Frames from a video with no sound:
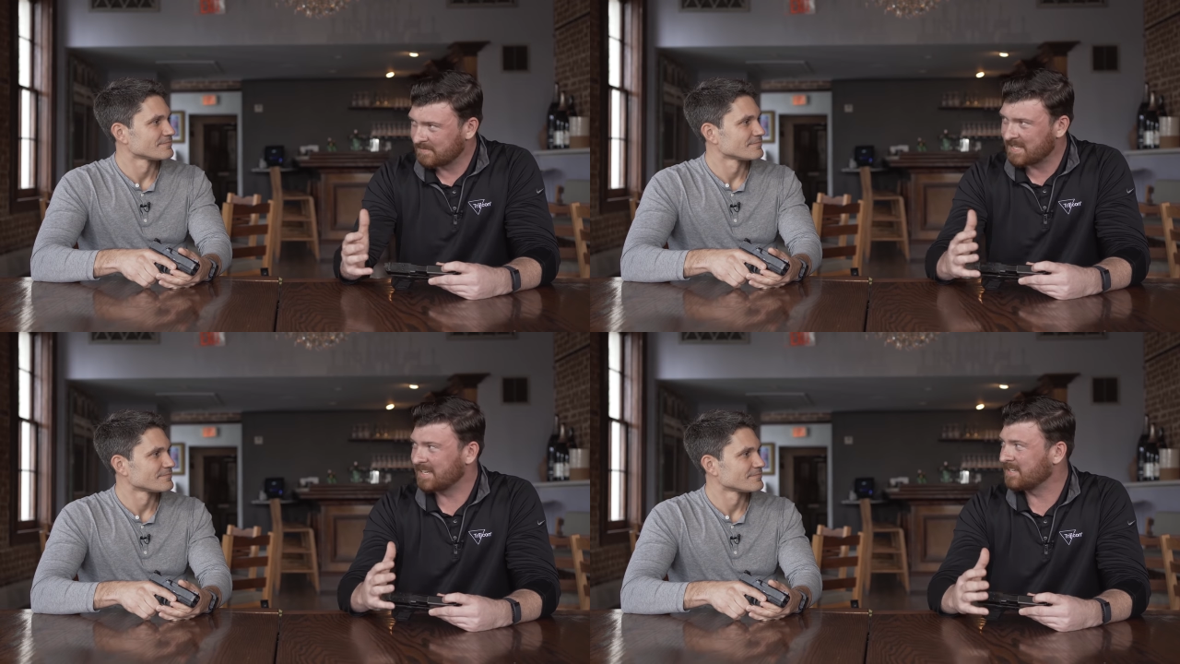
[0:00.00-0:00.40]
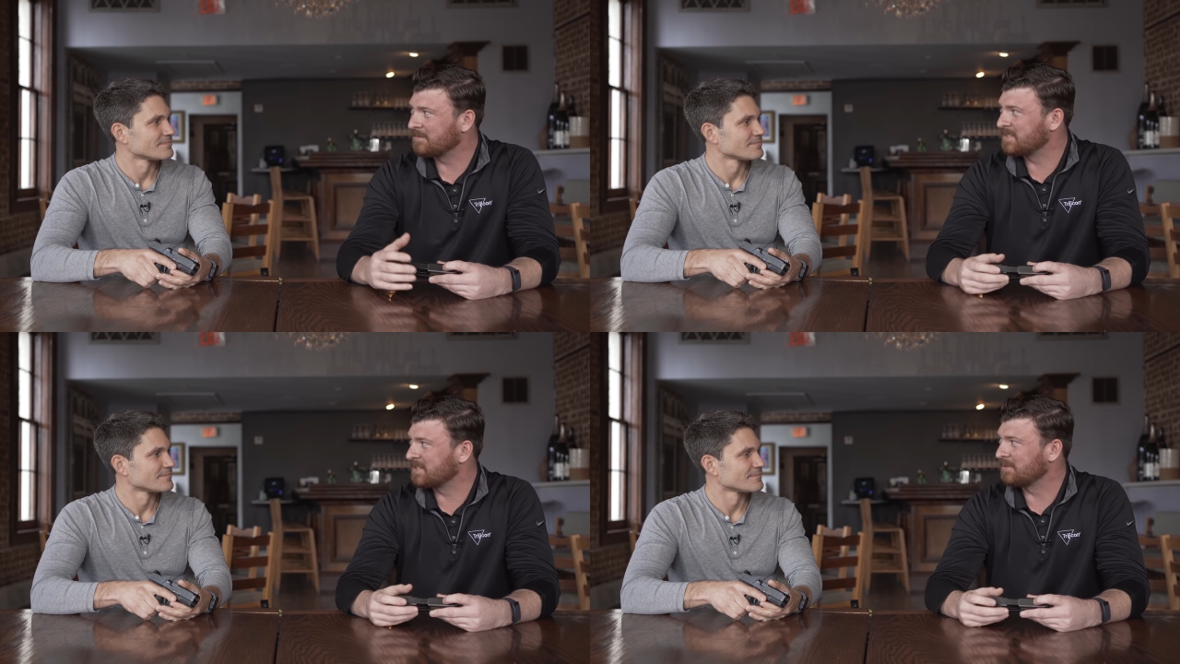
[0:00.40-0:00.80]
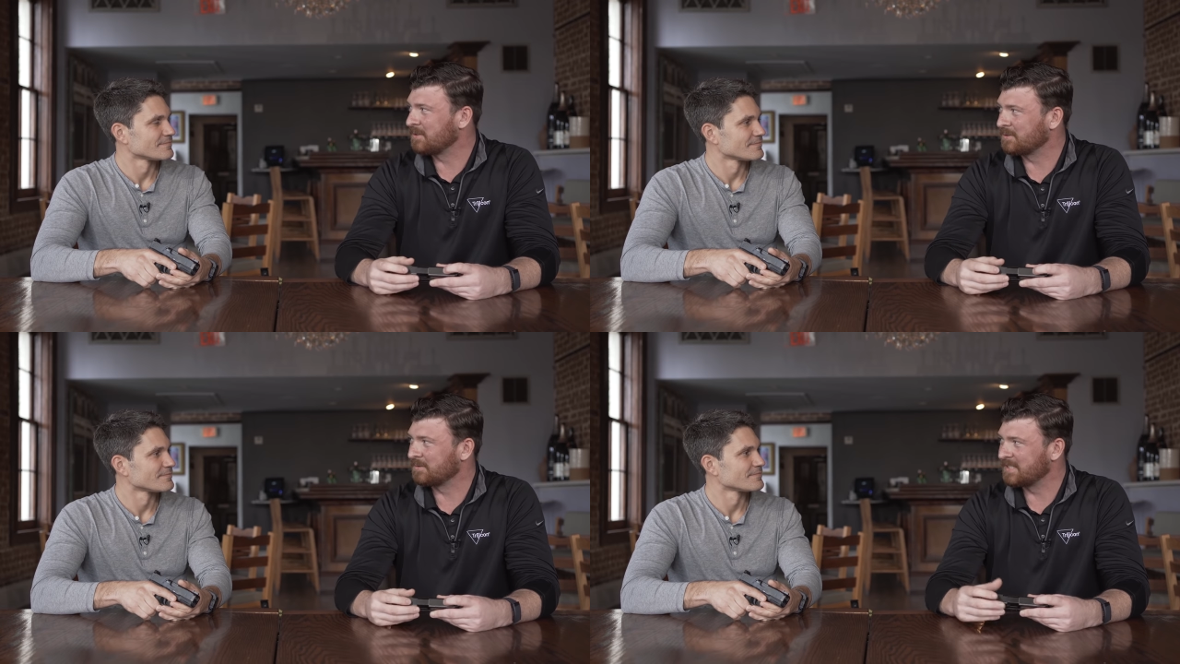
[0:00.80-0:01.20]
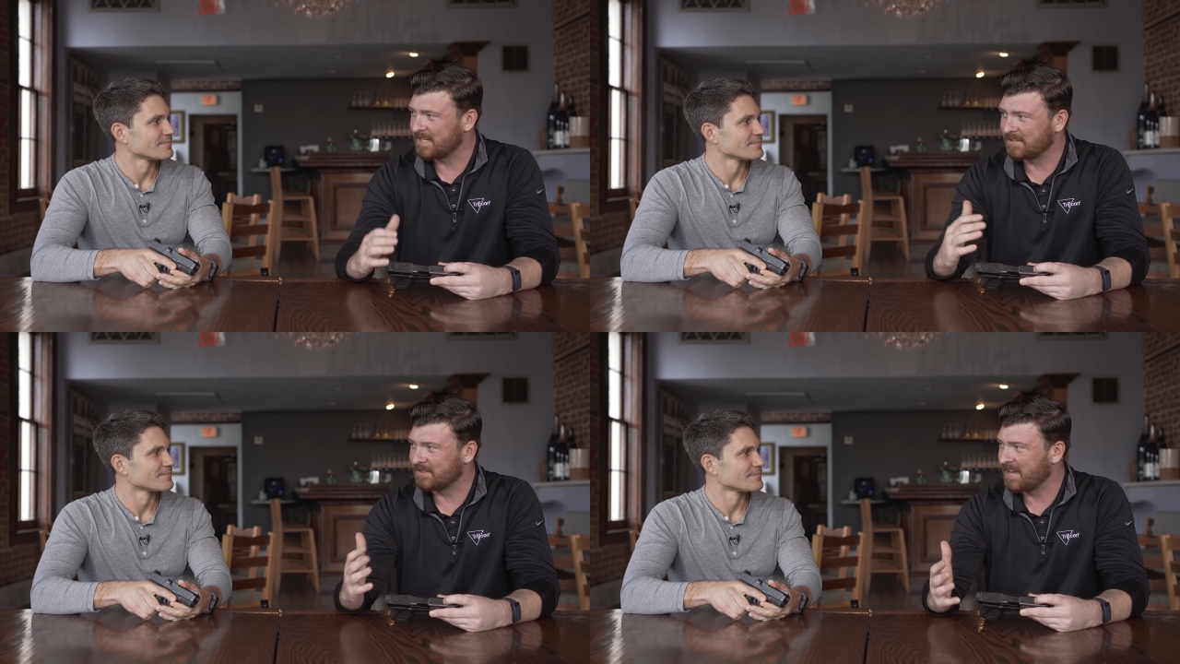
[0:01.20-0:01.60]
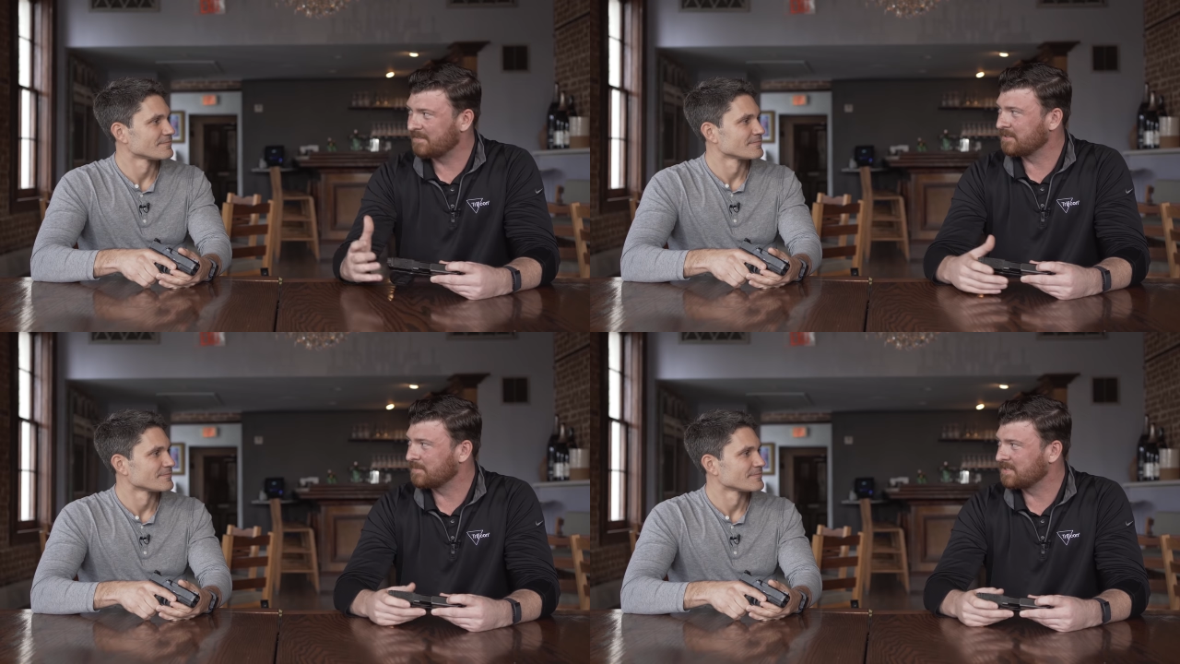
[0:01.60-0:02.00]
Speaker 1: taking them to your local retailer and
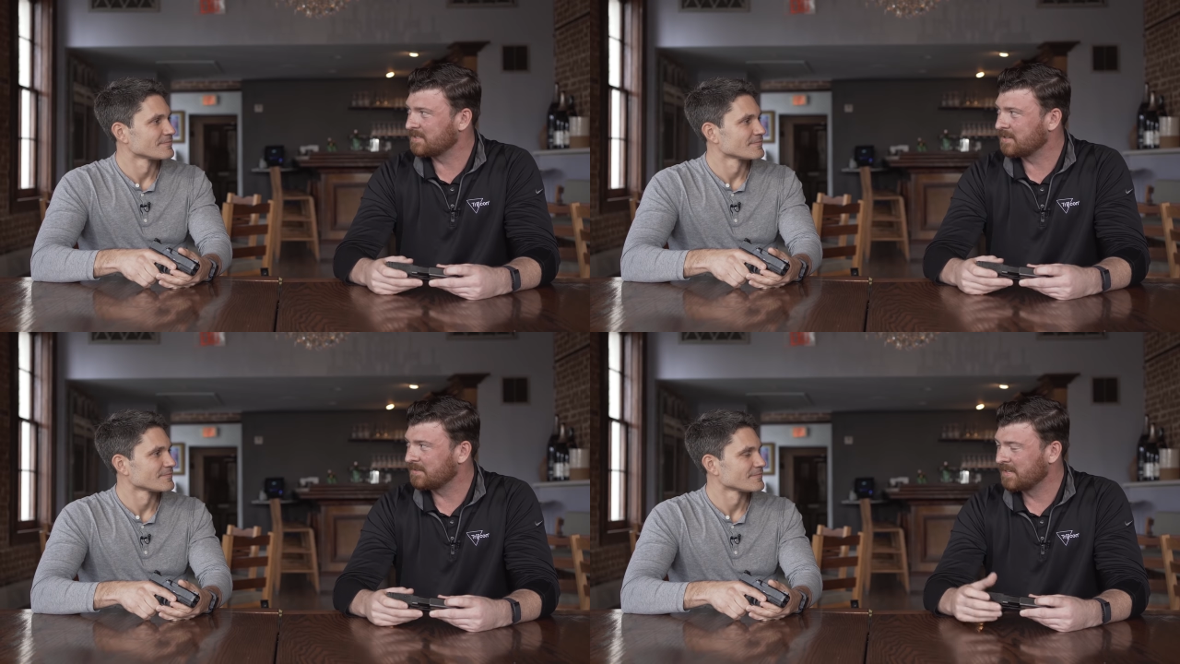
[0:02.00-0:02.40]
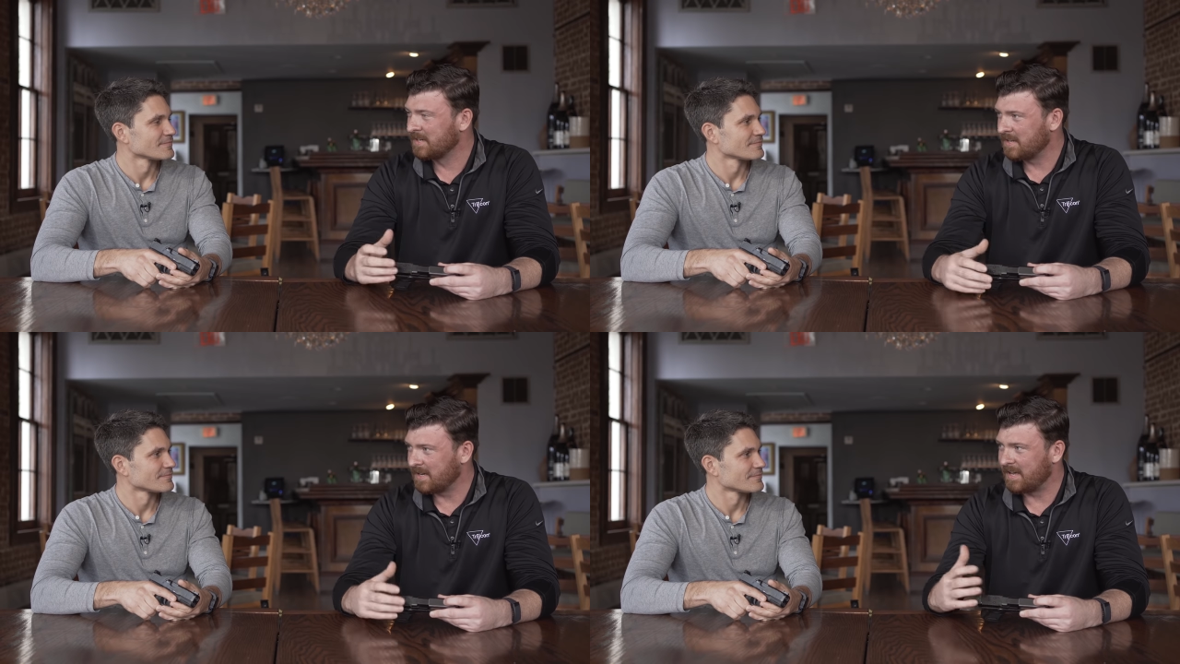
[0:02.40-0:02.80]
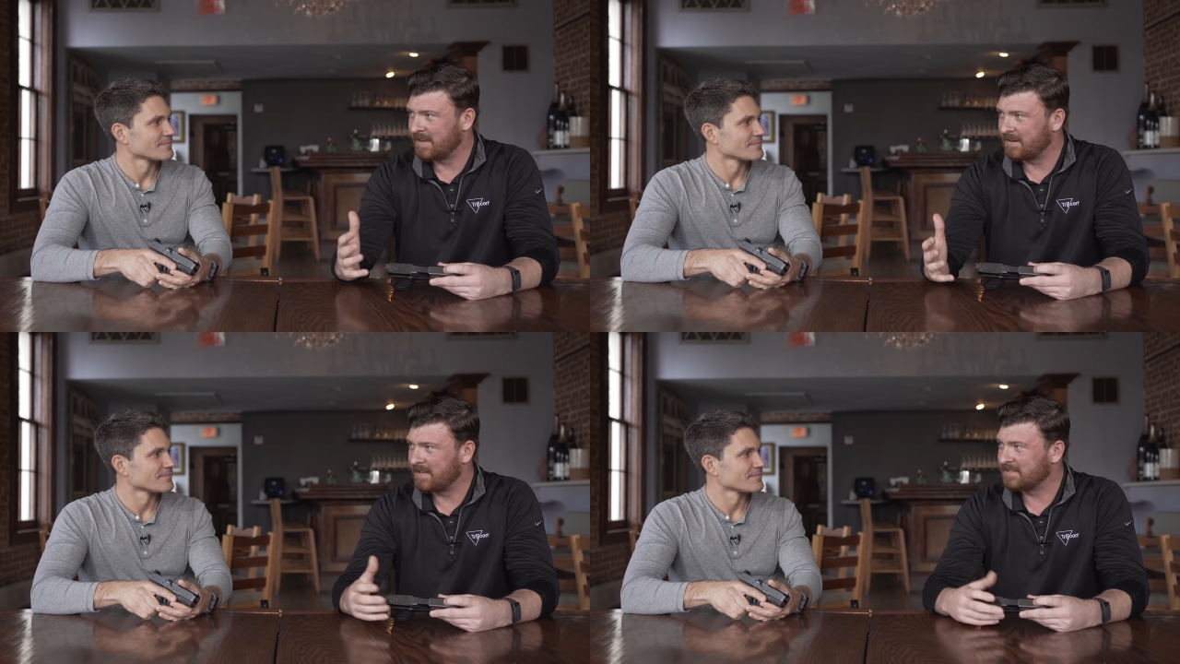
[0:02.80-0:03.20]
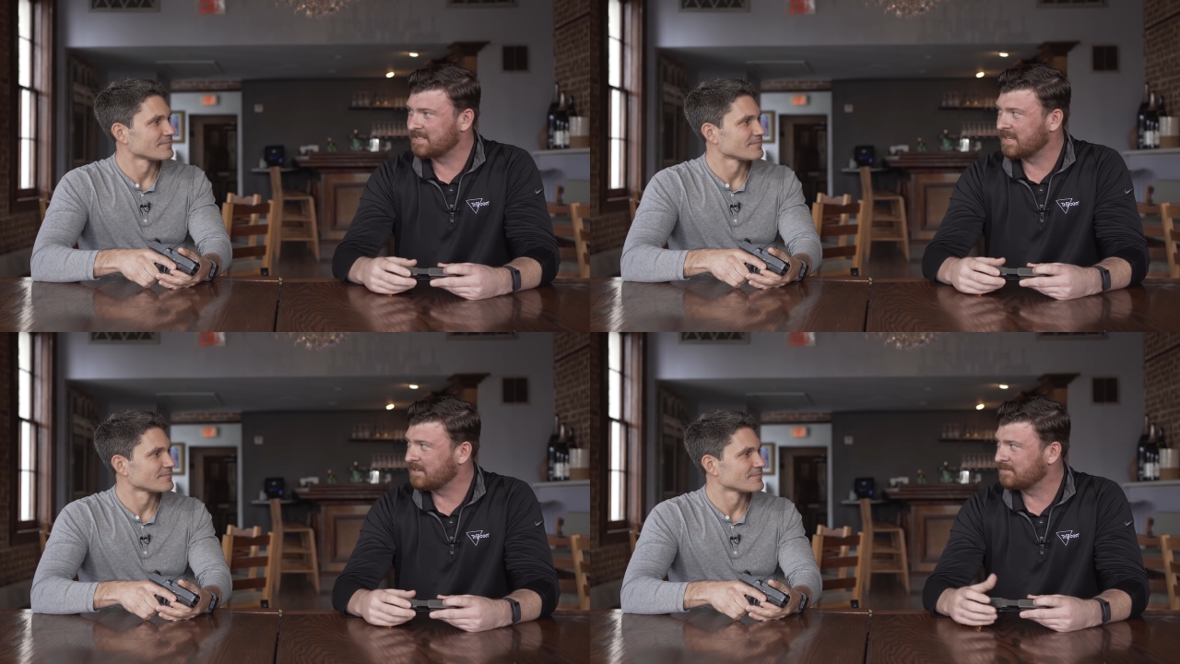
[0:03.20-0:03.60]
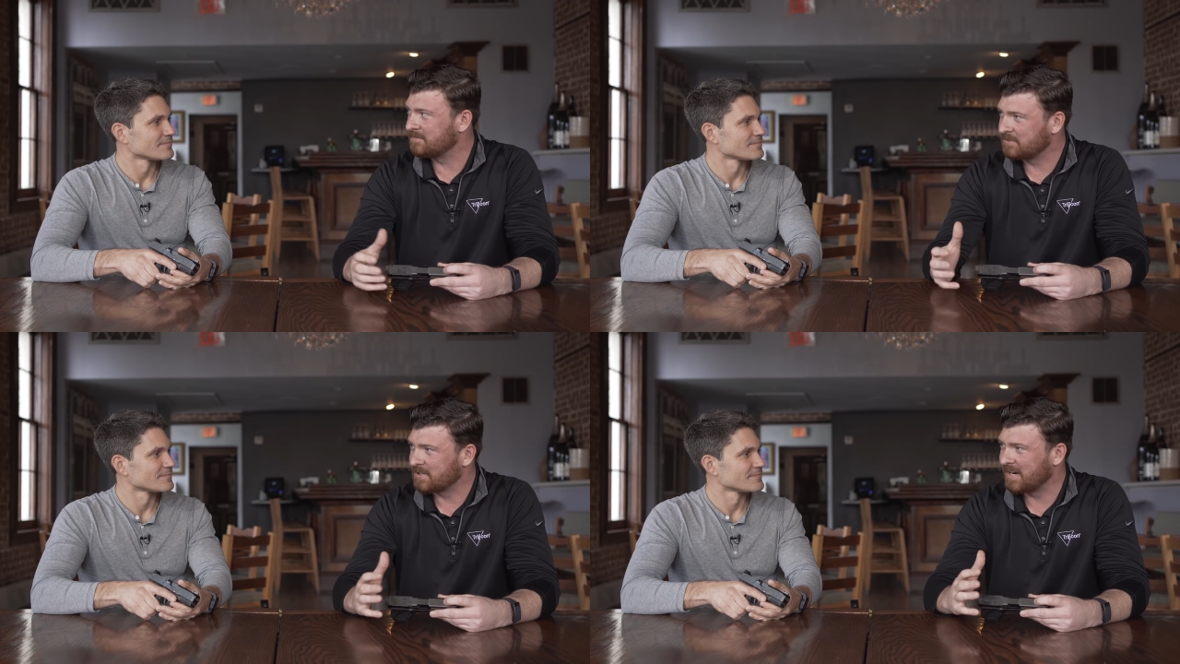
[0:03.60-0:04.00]
having them installed uh, and, instead of
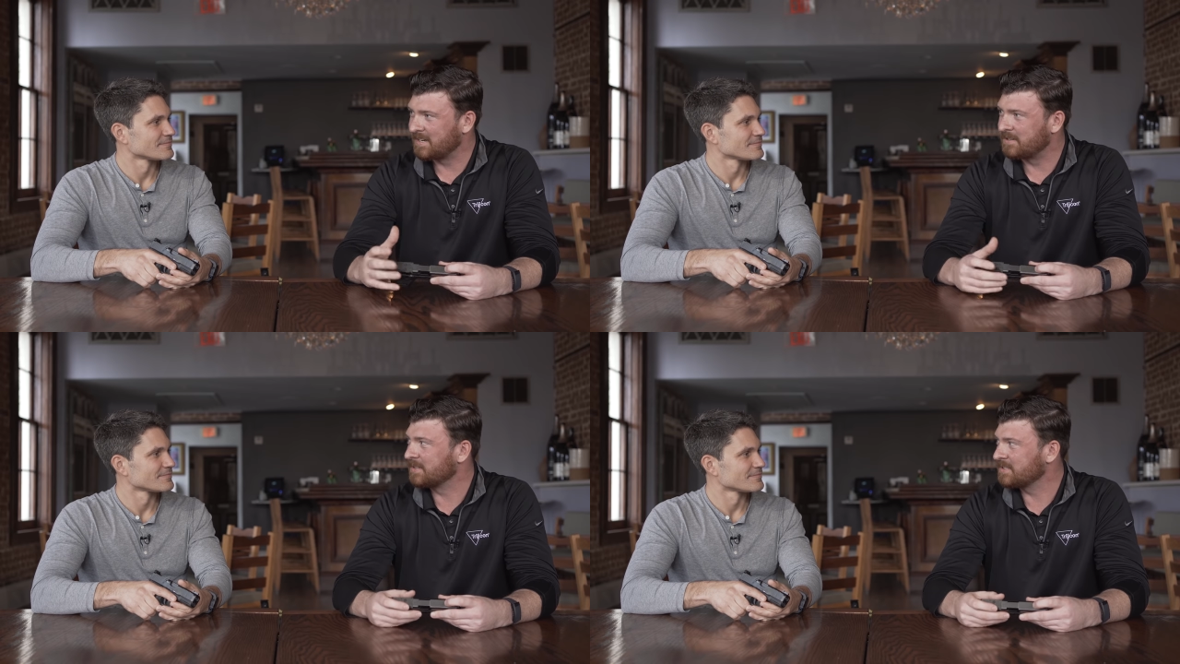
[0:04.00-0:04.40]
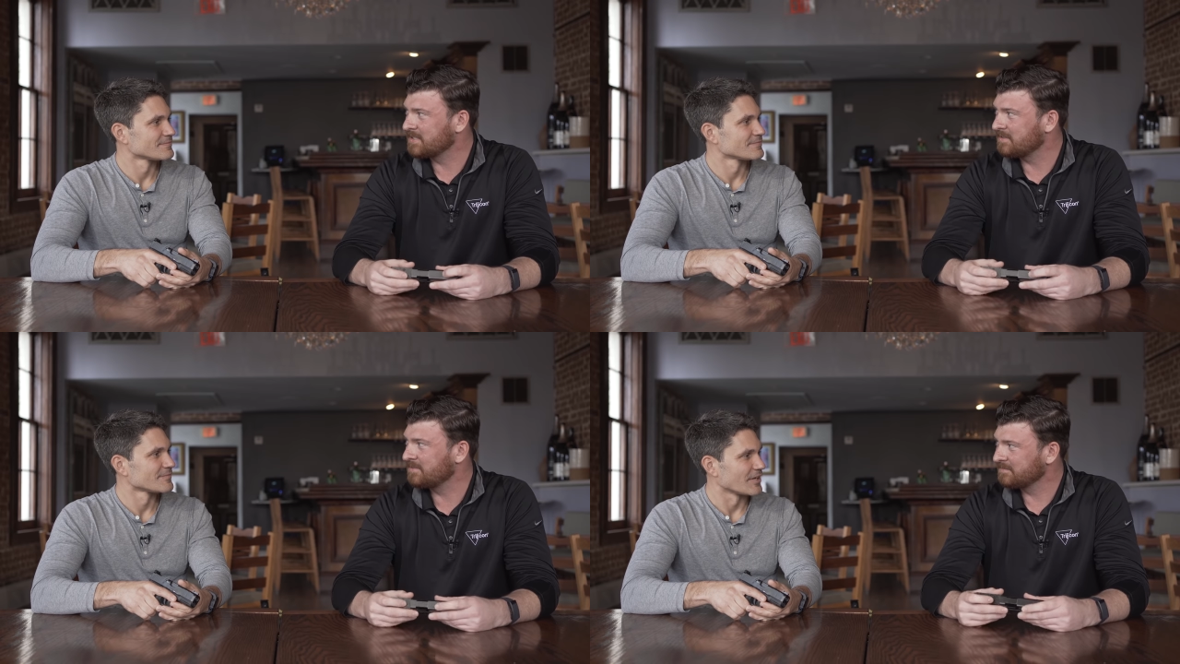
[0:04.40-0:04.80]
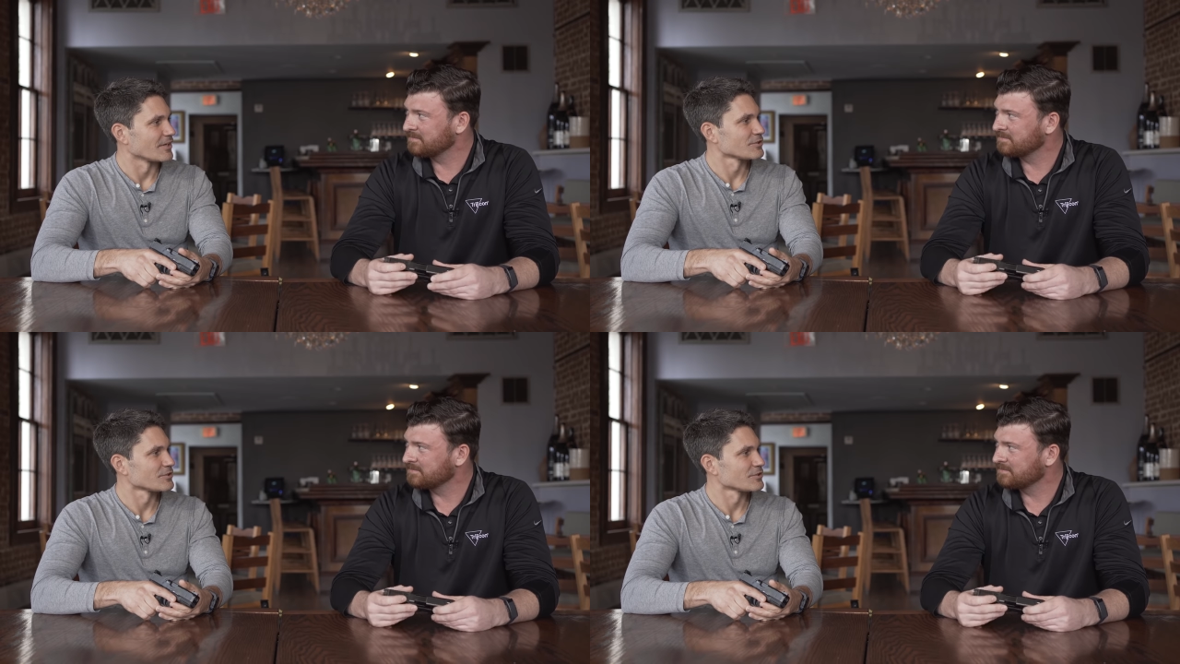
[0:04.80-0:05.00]
trying to do it yourself. Yeah,